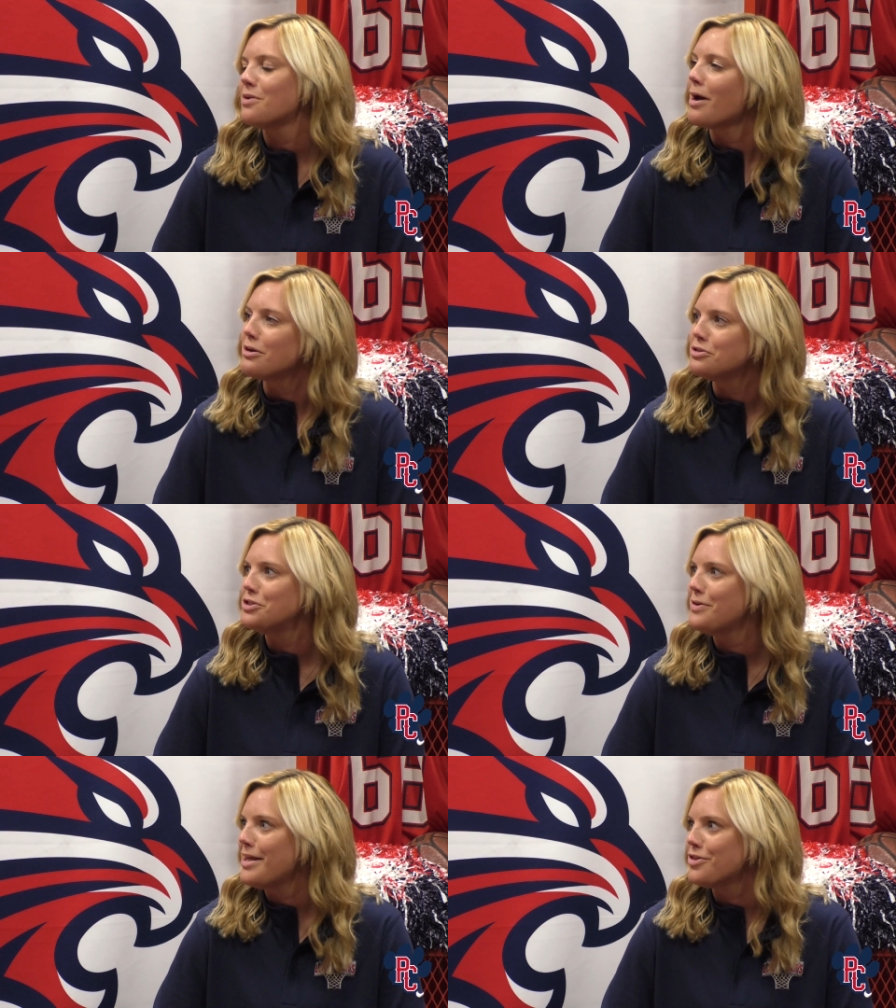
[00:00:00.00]
Why don't you
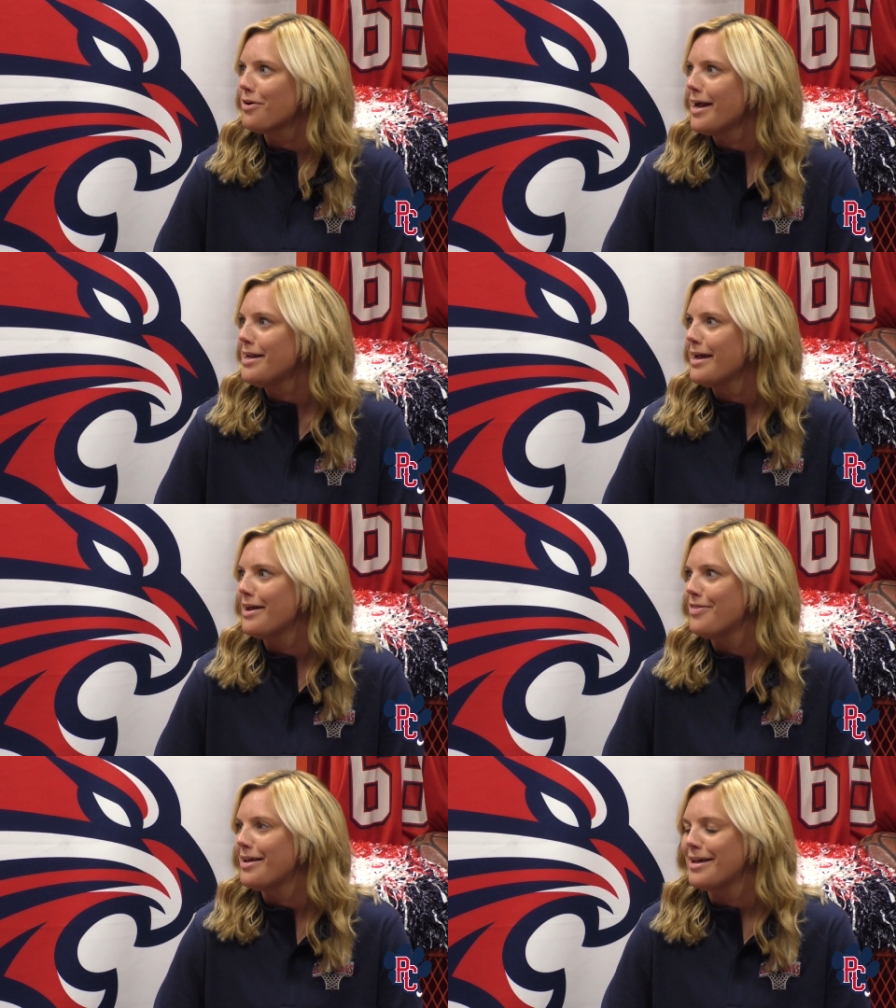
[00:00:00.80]
do eighth grade?
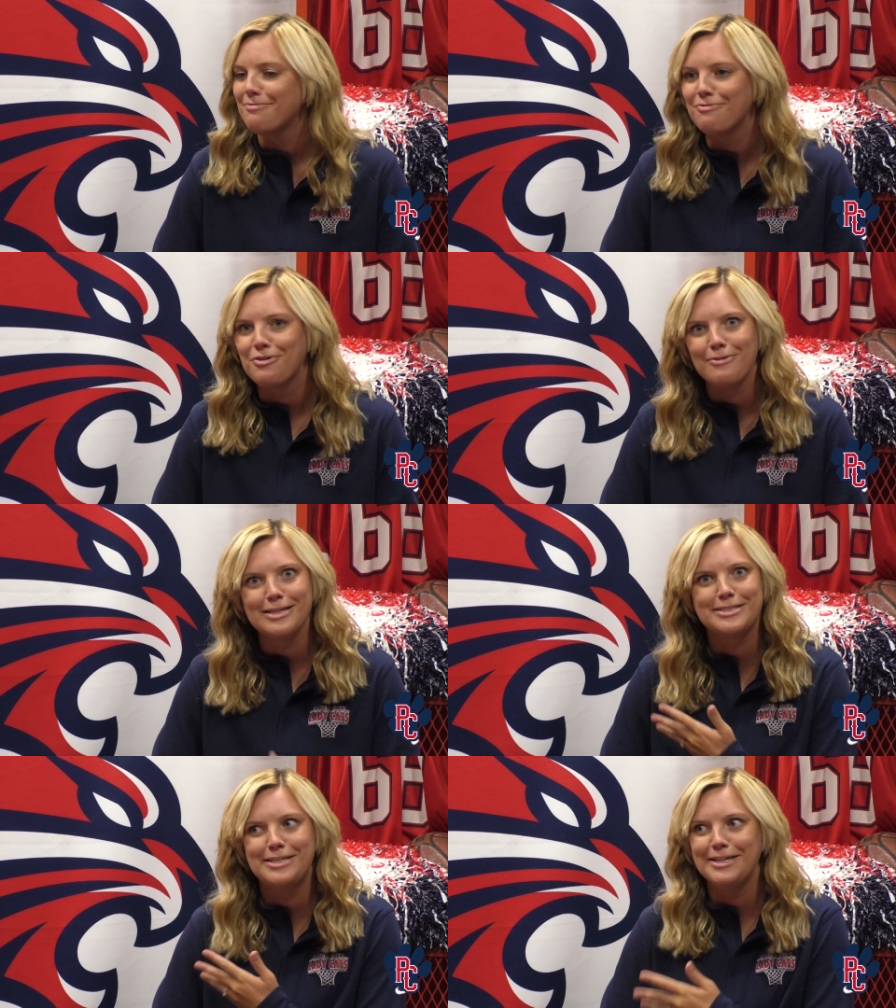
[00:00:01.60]
And then the
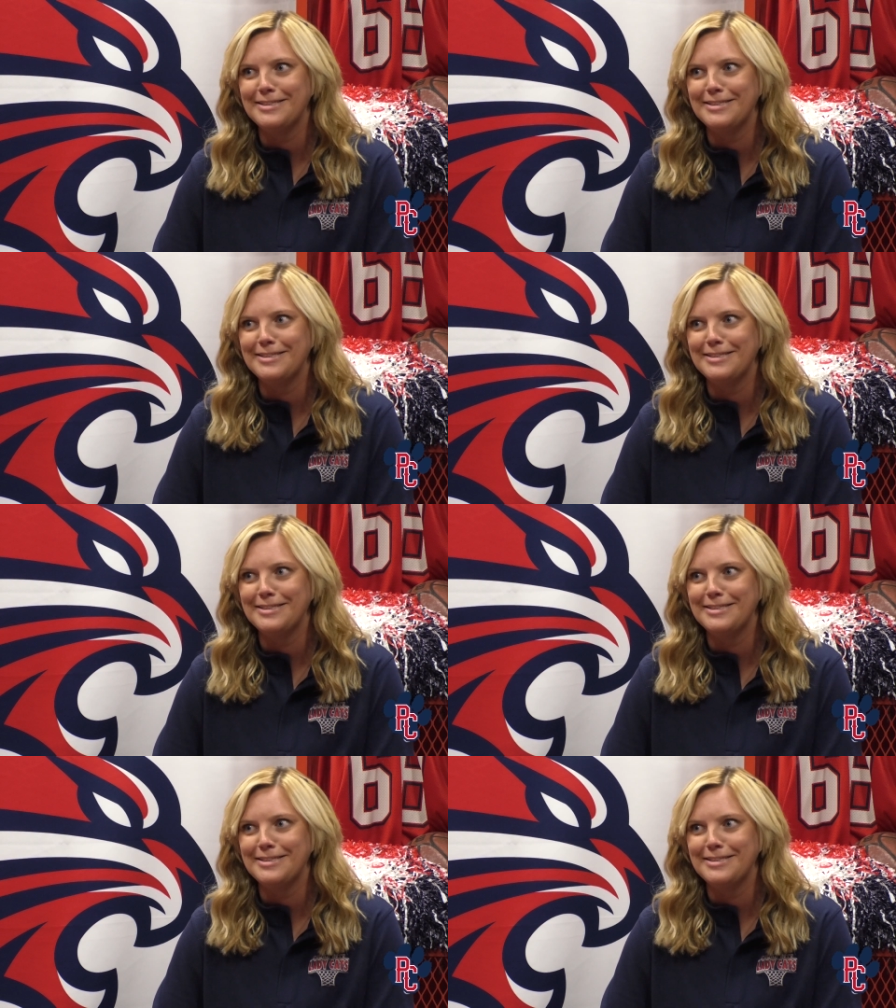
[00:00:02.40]
rest